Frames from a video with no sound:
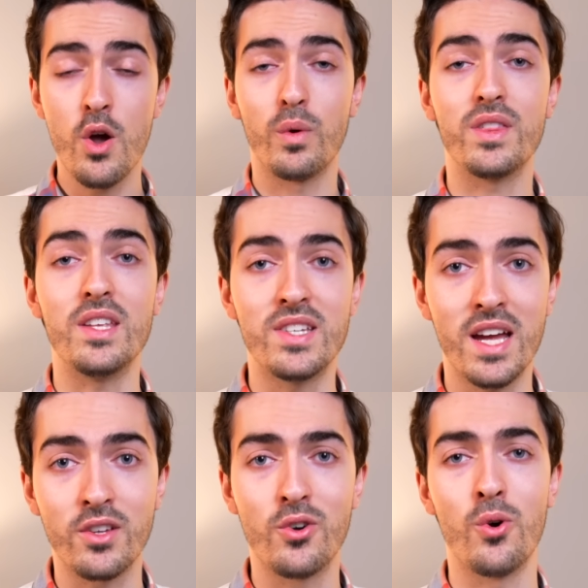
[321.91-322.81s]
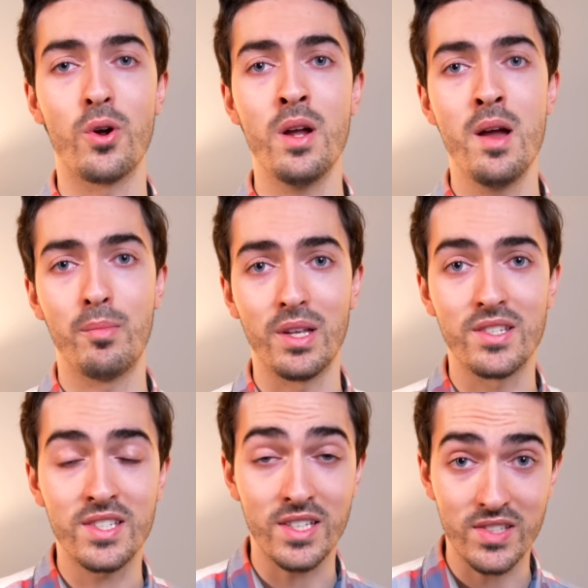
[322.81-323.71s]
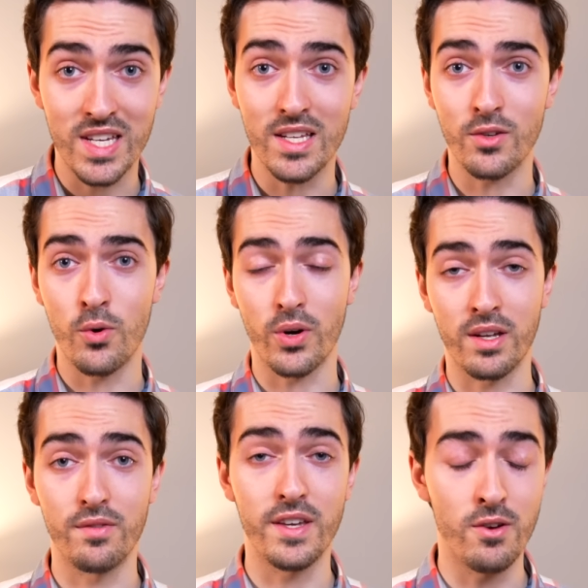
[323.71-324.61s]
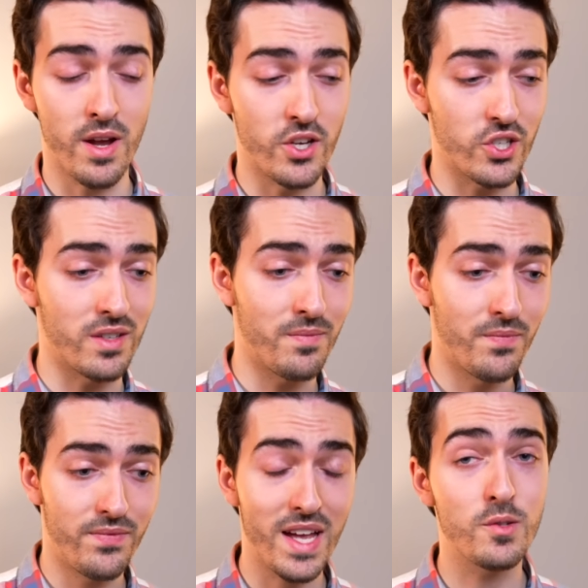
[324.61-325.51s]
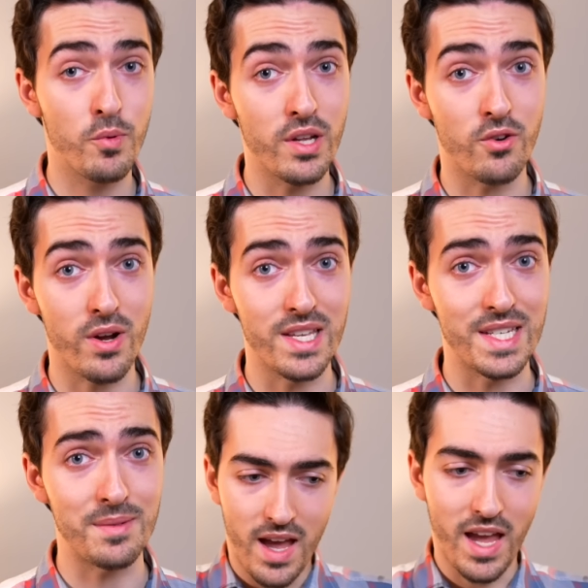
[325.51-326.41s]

with the 10-core plus 16-core configuration. That's pretty crazy.